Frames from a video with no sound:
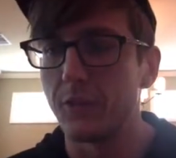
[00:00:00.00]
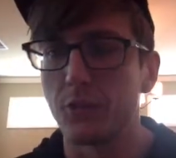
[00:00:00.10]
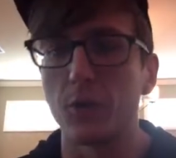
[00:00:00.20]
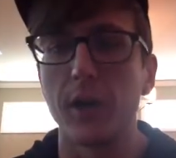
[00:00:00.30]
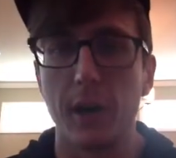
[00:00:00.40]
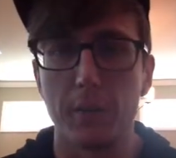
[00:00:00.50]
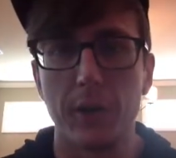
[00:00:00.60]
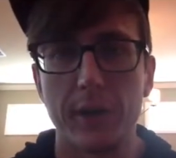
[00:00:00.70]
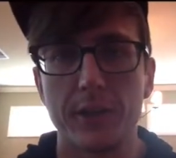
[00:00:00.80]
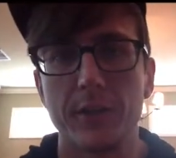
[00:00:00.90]
CRUD
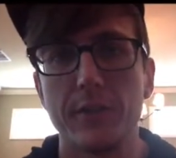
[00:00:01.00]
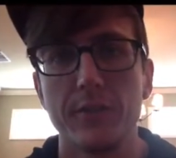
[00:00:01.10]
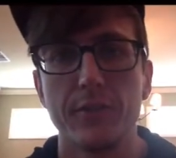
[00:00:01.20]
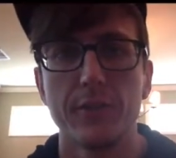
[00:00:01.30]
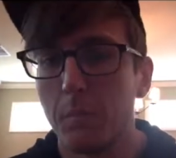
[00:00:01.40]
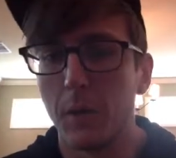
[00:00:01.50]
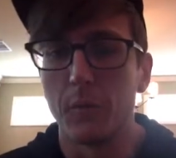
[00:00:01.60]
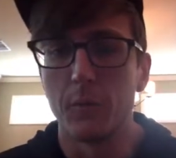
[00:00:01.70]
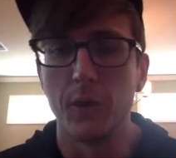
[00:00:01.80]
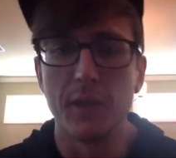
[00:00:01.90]
operations.
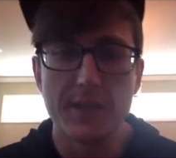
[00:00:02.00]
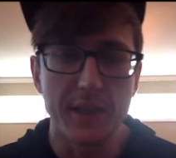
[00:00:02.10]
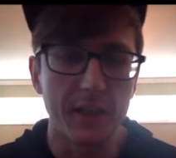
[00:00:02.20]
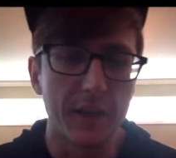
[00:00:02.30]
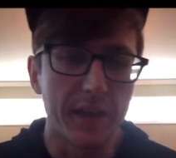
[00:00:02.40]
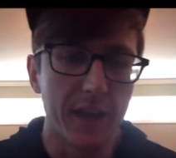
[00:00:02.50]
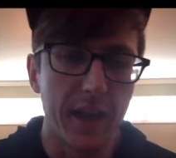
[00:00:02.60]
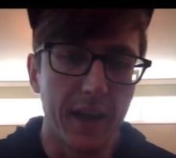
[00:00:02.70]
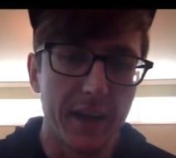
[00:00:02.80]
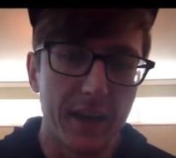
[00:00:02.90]
But realistically,
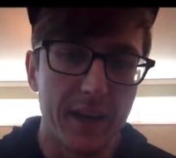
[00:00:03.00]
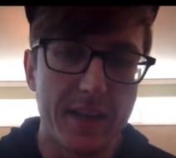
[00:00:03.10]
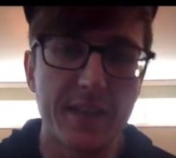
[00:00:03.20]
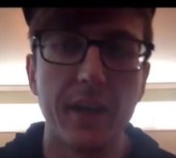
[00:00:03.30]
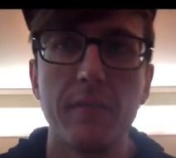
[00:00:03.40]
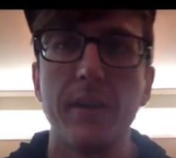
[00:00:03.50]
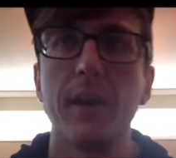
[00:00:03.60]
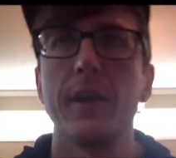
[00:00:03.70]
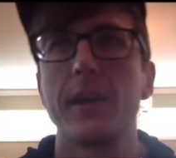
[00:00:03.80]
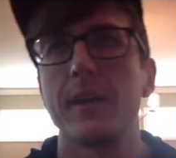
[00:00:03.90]
like it's gonna
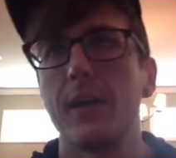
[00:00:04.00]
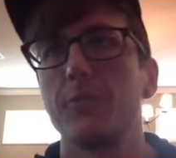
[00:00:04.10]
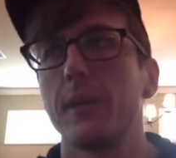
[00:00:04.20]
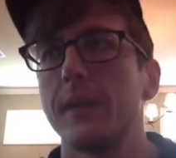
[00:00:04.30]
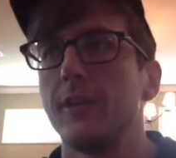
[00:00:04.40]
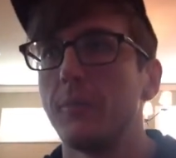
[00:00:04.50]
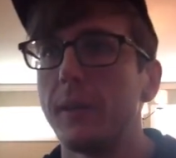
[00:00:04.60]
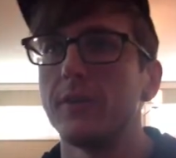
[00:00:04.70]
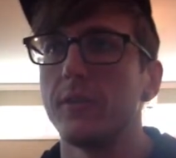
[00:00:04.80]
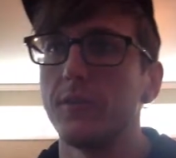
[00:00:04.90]
vary on a case-by-case
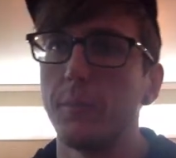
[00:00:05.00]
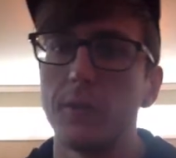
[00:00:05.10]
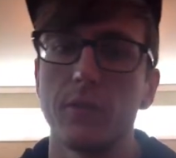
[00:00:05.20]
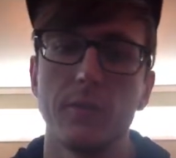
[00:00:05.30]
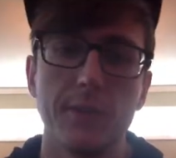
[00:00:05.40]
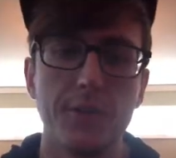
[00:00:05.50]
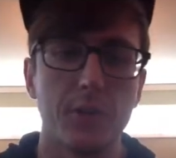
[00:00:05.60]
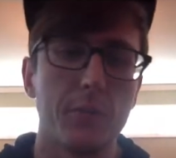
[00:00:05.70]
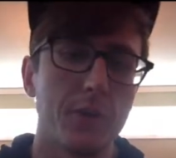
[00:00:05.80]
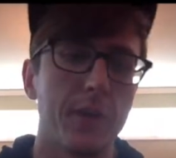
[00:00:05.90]
basis based on the
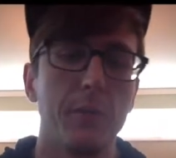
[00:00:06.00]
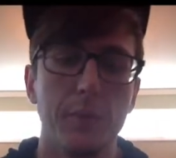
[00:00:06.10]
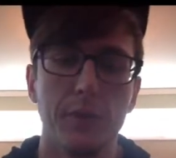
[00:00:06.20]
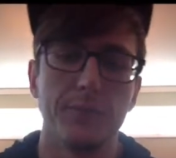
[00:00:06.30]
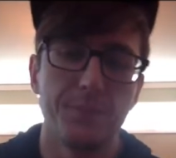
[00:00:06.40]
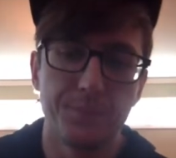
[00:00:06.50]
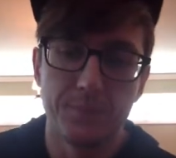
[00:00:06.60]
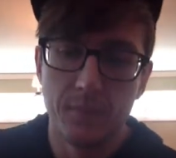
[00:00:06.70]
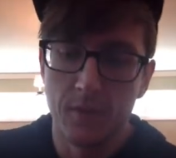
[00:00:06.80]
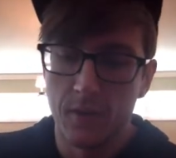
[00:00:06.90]
feature I'm trying to build.
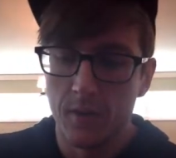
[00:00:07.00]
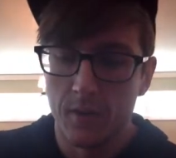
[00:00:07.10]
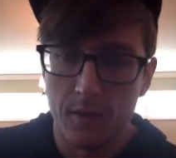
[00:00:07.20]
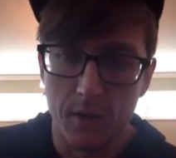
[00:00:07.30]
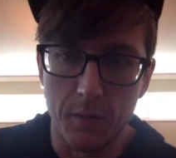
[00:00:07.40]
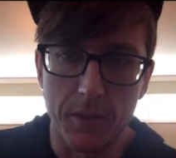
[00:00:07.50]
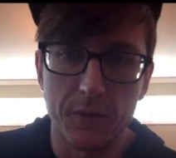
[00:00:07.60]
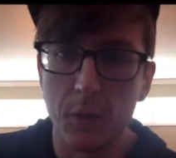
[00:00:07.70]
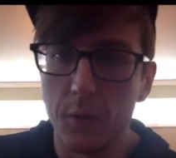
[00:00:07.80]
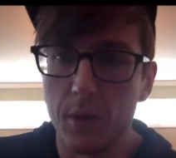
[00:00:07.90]
And
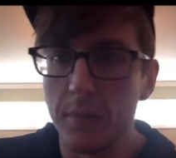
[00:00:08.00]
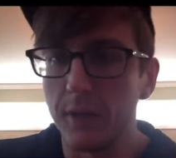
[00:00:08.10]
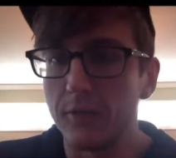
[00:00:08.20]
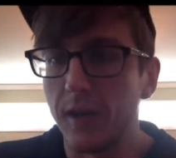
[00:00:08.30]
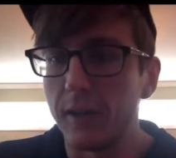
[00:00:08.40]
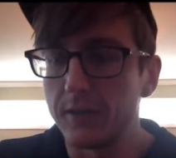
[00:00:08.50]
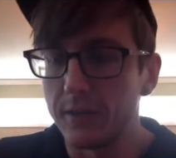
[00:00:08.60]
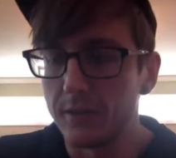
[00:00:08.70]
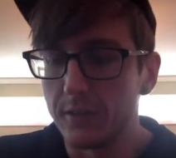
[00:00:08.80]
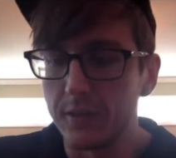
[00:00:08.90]
that's probably one of the biggest
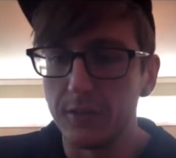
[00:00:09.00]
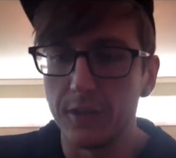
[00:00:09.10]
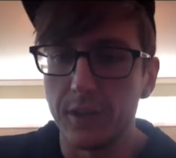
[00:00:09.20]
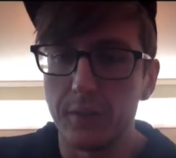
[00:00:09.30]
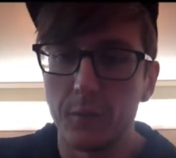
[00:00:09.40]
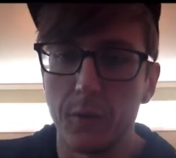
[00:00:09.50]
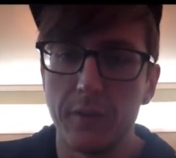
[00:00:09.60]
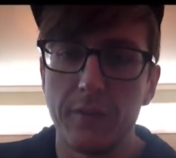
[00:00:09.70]
fallacies that you see with